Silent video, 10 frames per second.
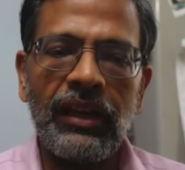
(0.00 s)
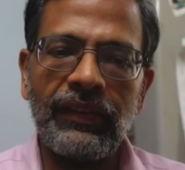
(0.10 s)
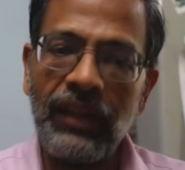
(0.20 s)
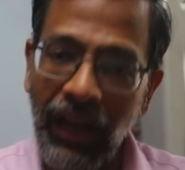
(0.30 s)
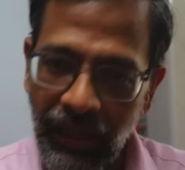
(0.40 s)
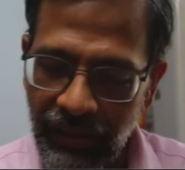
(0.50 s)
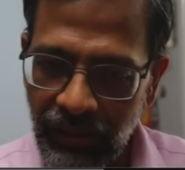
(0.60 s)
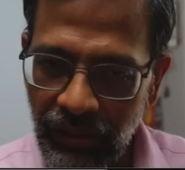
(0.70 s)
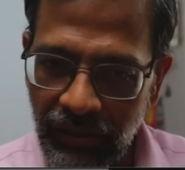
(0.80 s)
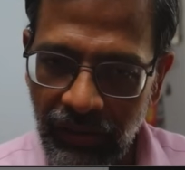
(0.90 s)
And the
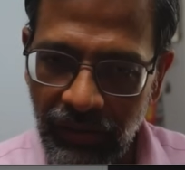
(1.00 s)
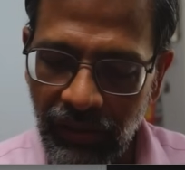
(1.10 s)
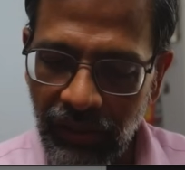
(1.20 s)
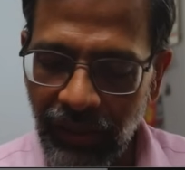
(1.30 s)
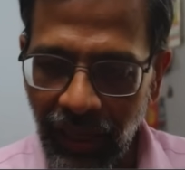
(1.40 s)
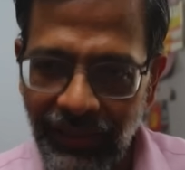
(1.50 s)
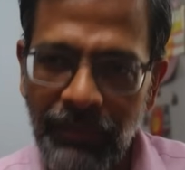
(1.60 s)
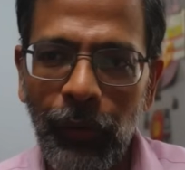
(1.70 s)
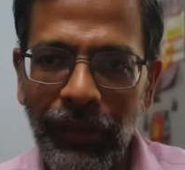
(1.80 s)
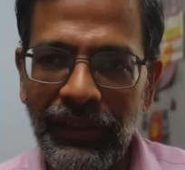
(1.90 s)
other
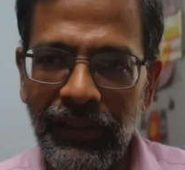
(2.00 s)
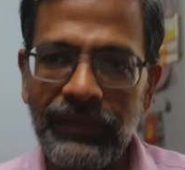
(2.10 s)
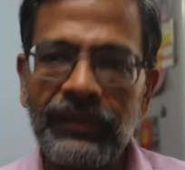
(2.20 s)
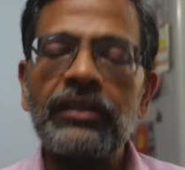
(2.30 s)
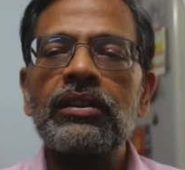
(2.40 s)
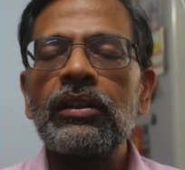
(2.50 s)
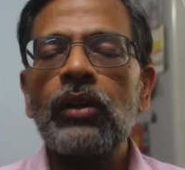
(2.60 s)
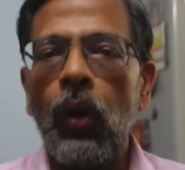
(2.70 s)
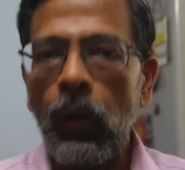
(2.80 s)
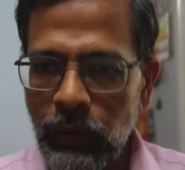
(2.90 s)
point is,
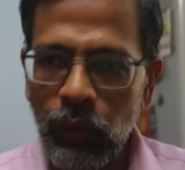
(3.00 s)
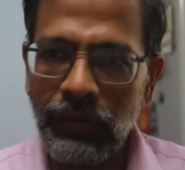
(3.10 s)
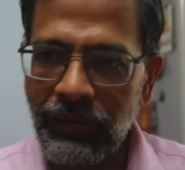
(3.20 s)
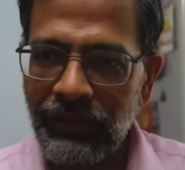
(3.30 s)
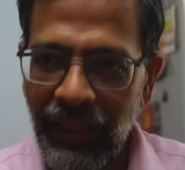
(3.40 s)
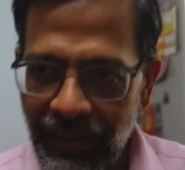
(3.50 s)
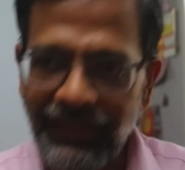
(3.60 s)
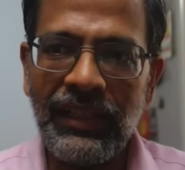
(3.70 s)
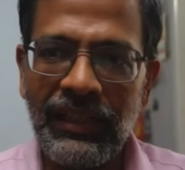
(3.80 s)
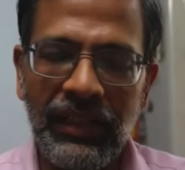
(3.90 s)
although there is
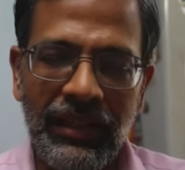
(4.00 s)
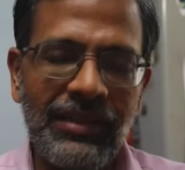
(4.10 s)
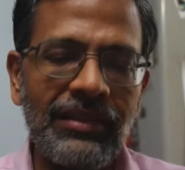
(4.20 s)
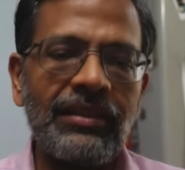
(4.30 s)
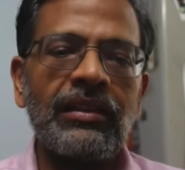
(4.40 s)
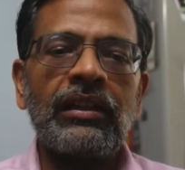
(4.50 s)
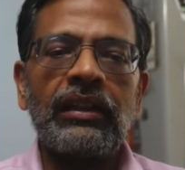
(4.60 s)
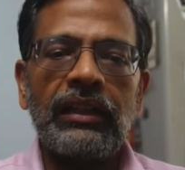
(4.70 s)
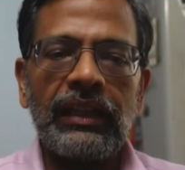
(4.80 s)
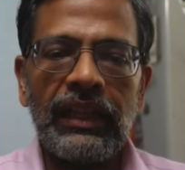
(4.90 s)
an increase,
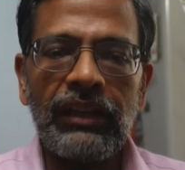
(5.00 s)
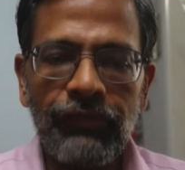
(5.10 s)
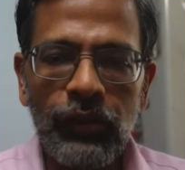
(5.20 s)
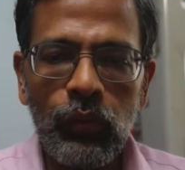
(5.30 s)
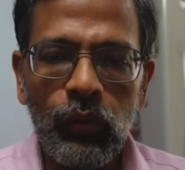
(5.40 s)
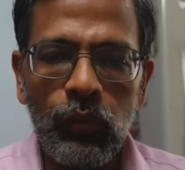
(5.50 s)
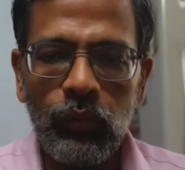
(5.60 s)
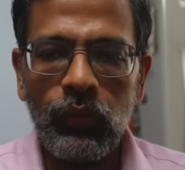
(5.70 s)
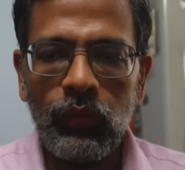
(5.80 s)
if you